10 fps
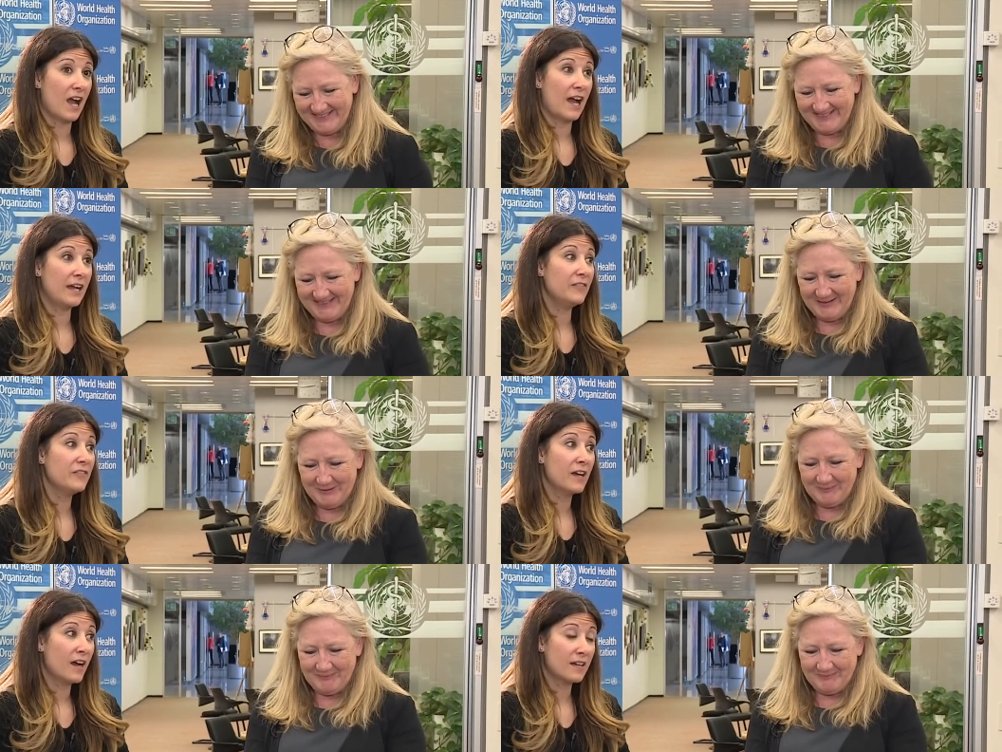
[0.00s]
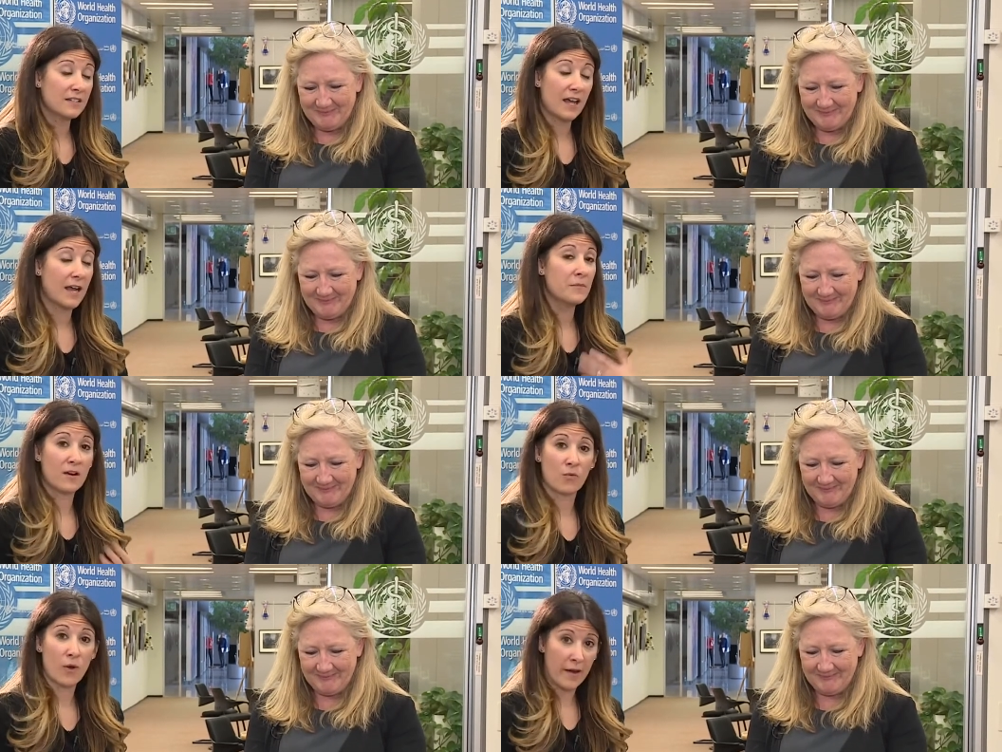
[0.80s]
Speaker 1: I am not. I'm
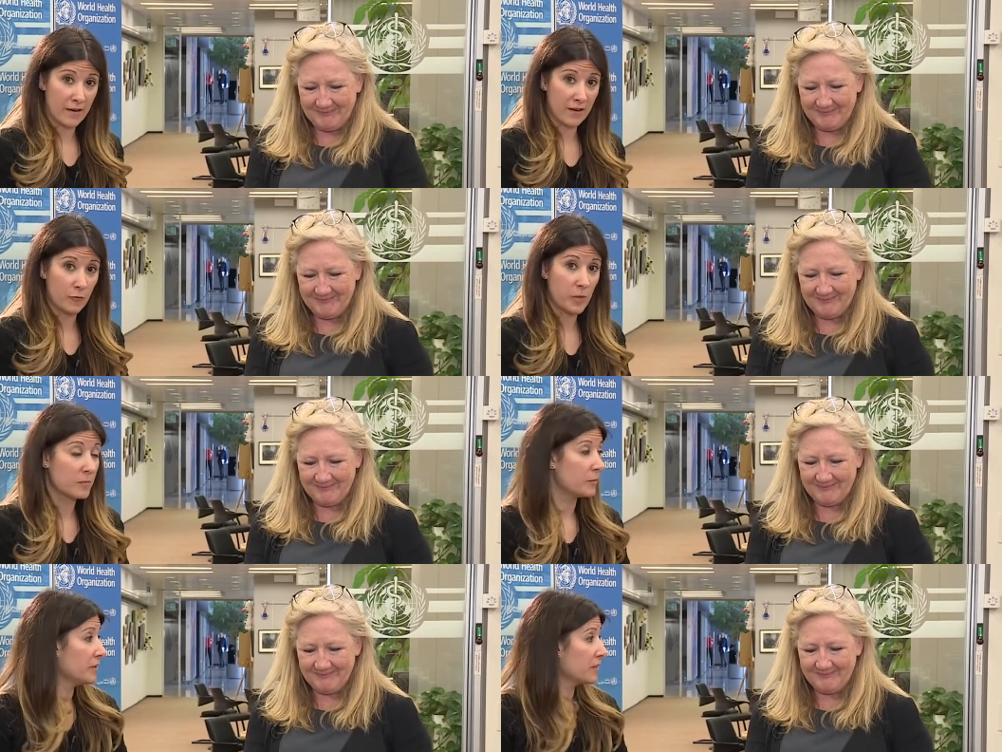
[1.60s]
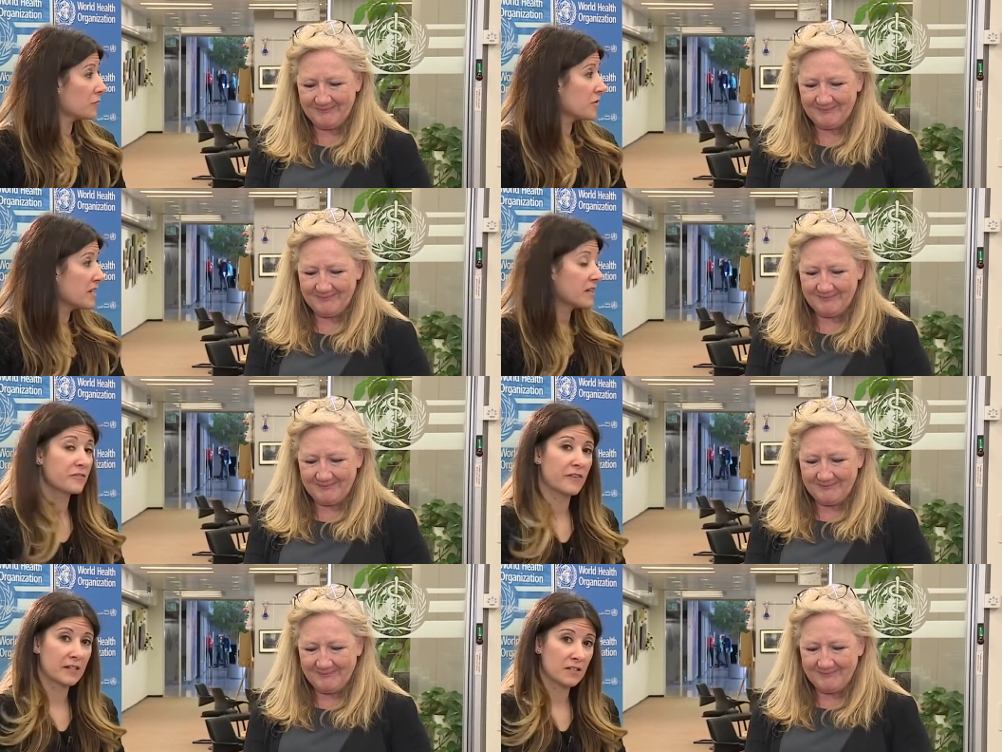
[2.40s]
not aware of people being
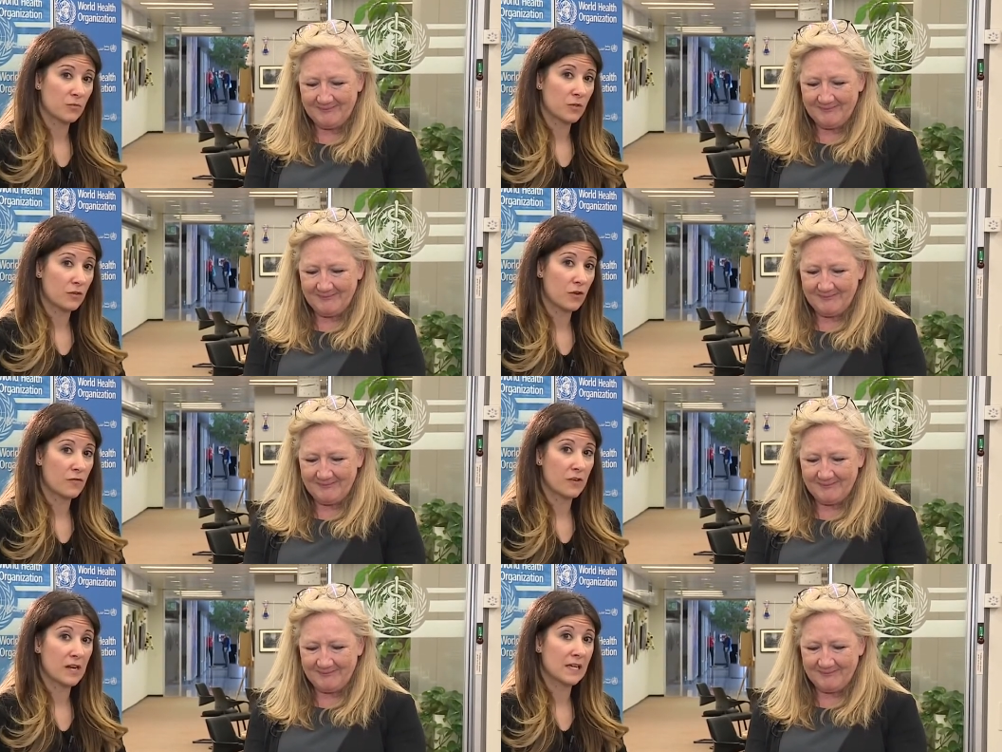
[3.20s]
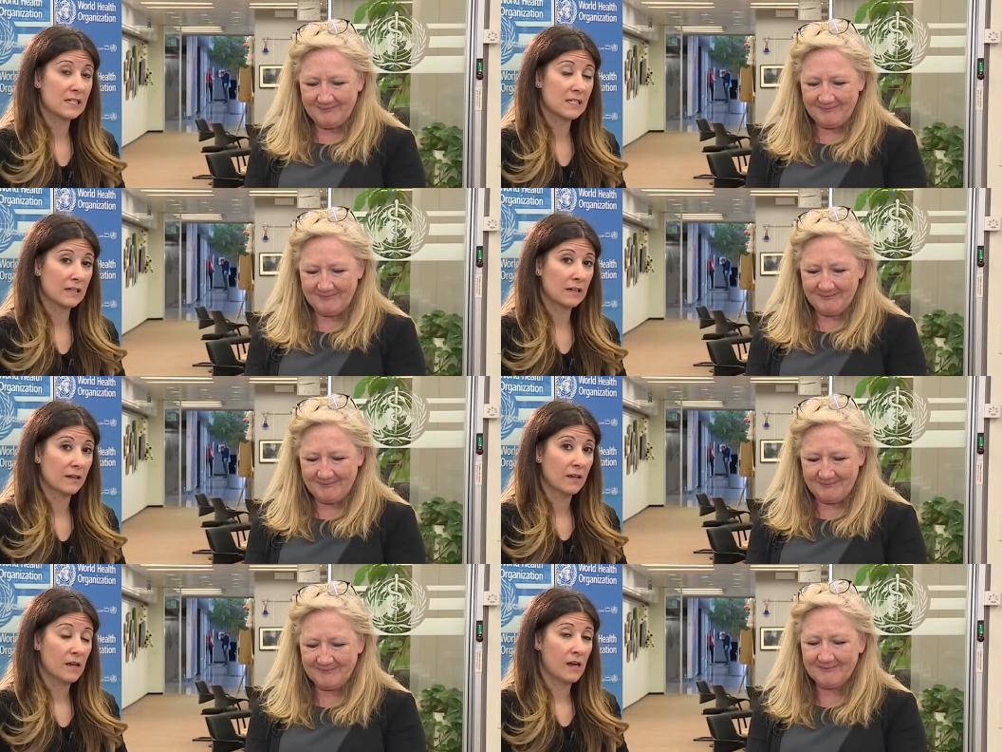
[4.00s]
reinfected with COVID-19.
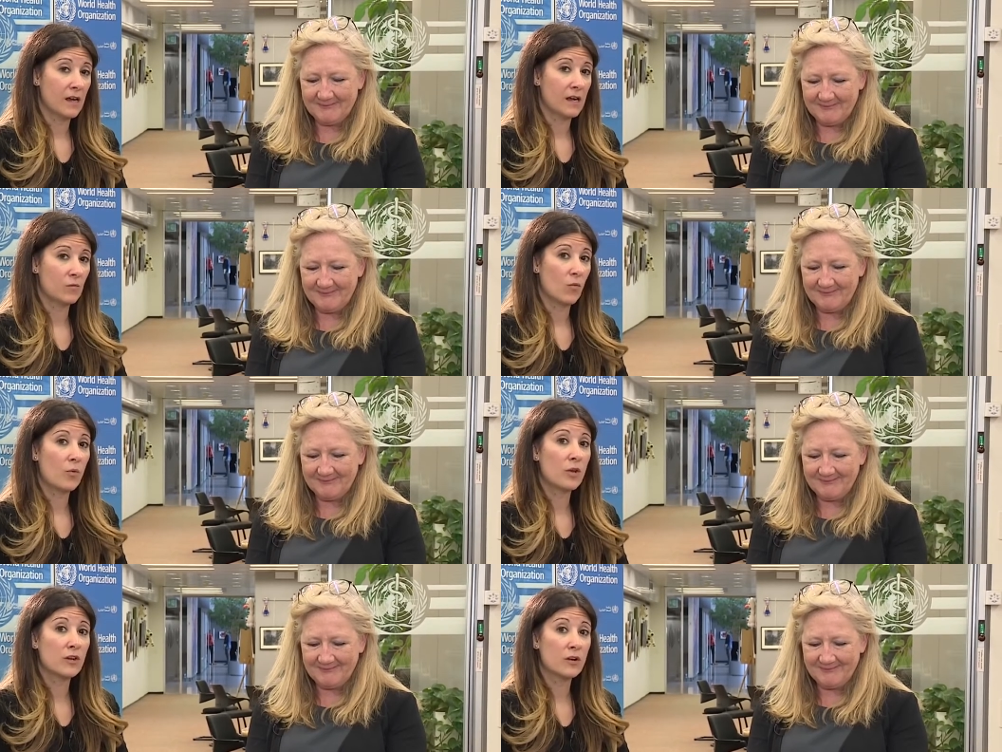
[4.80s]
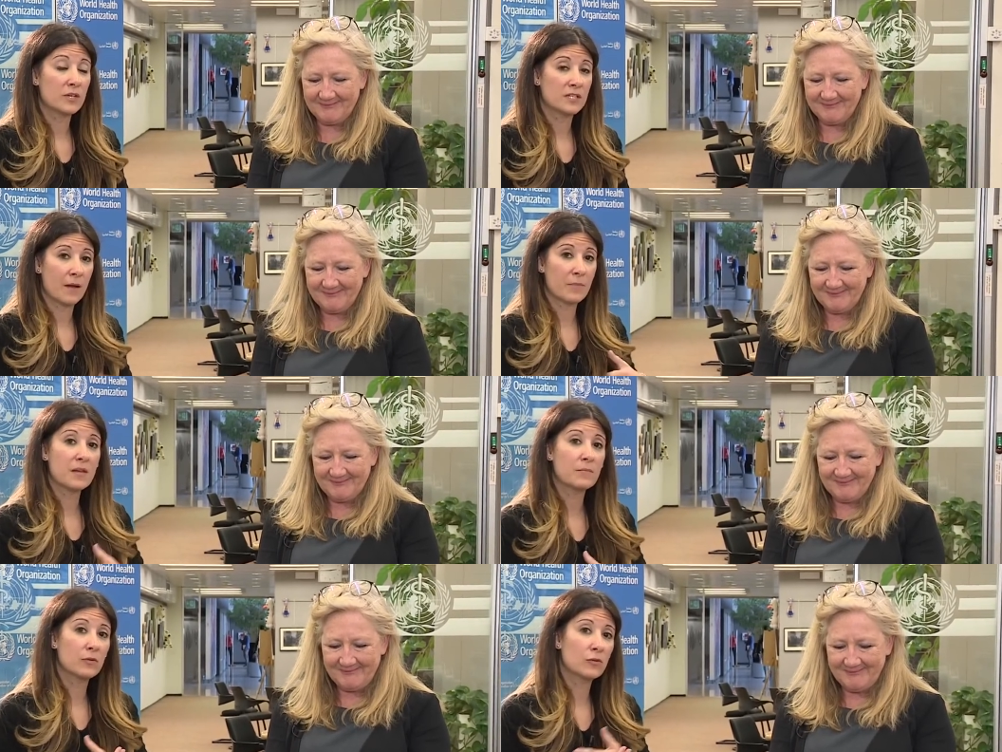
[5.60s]
Um, what we know is that
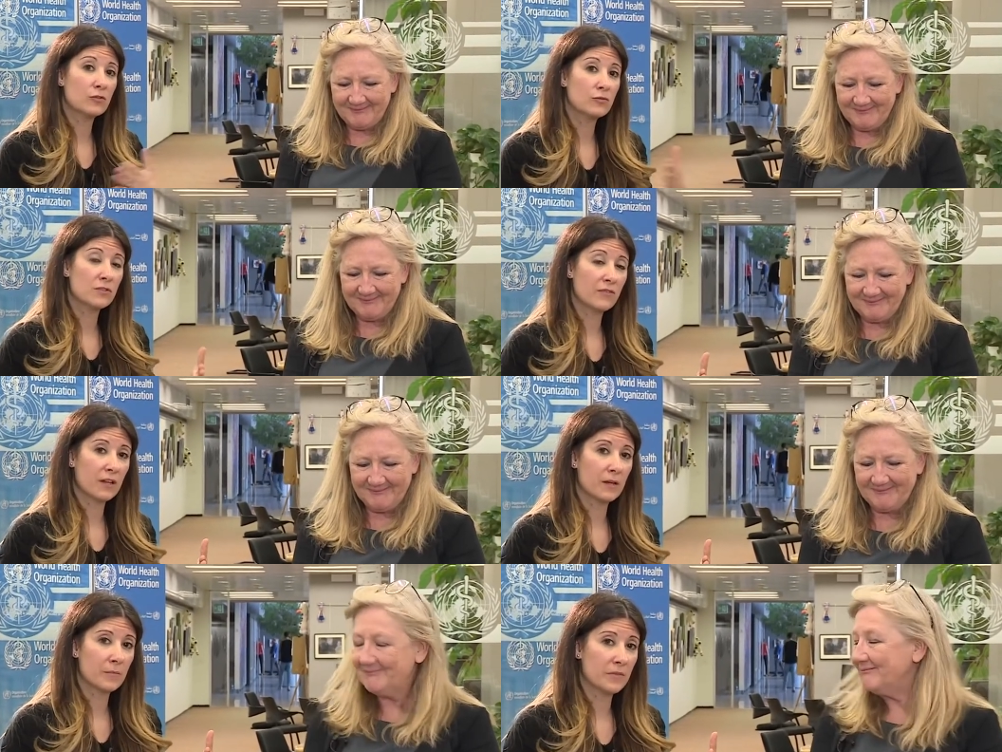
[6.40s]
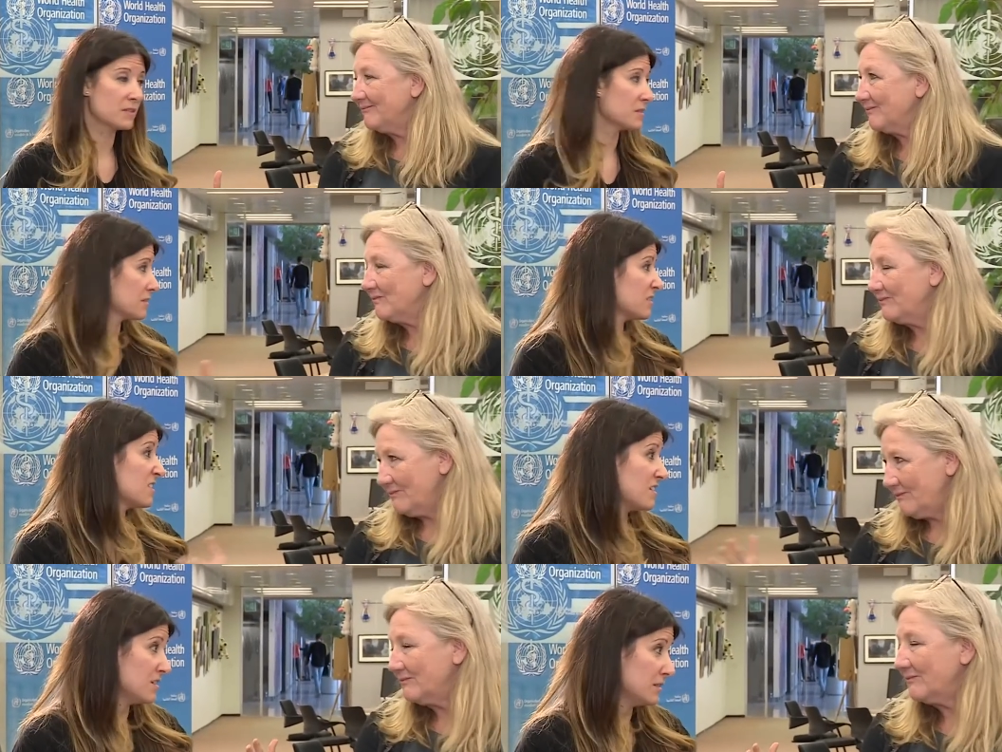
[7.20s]
people who develop this
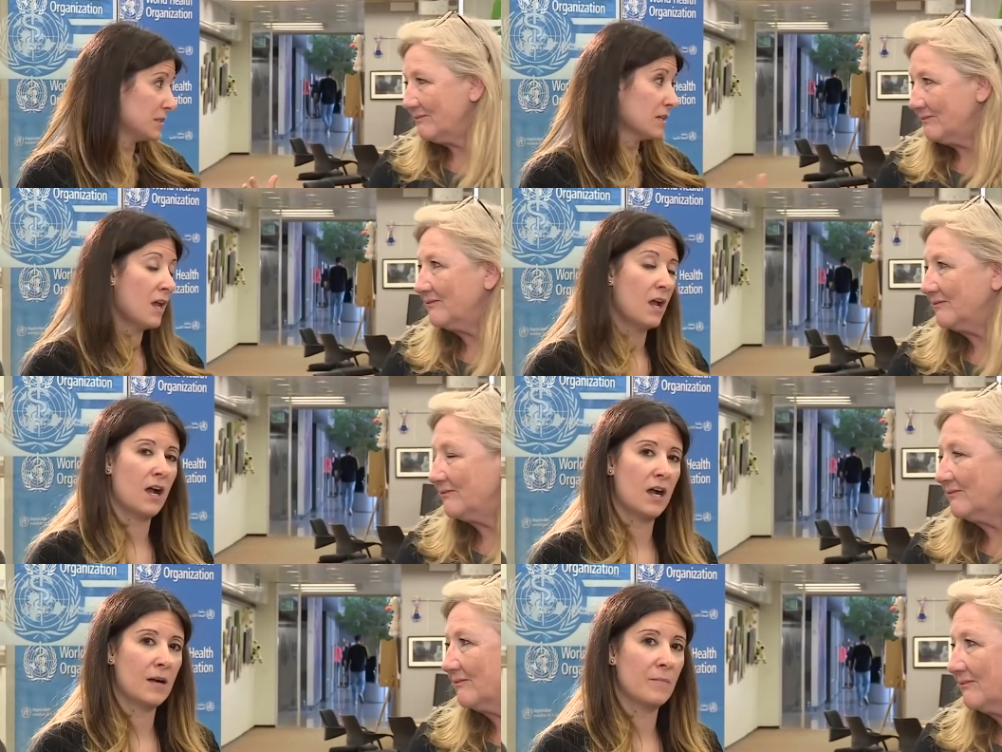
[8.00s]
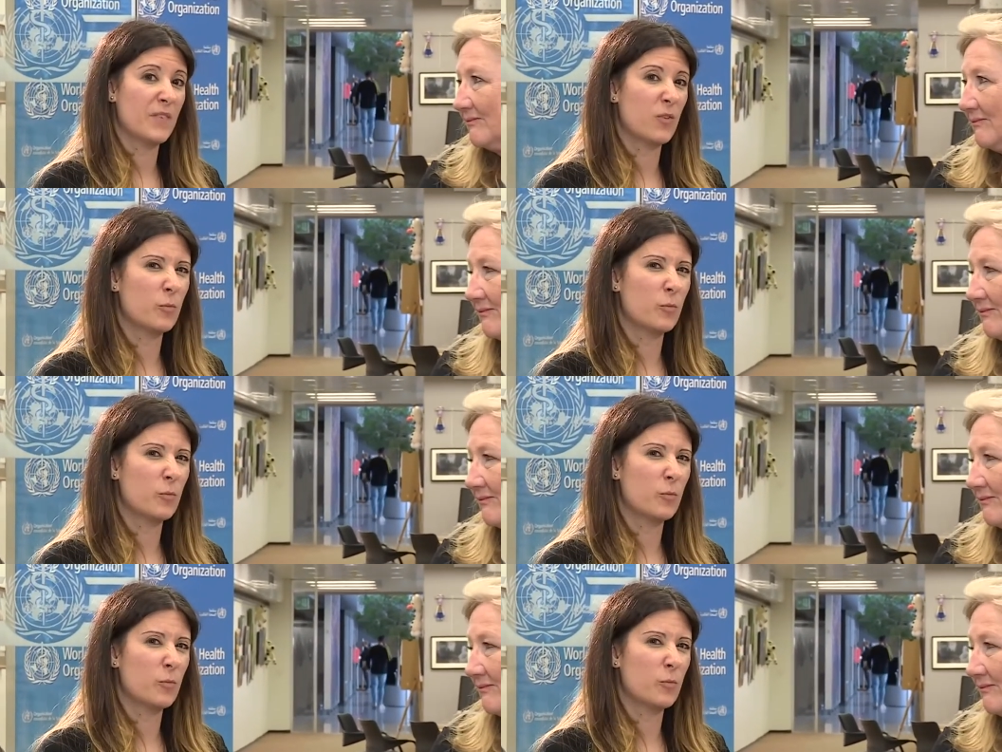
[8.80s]
disease, um, they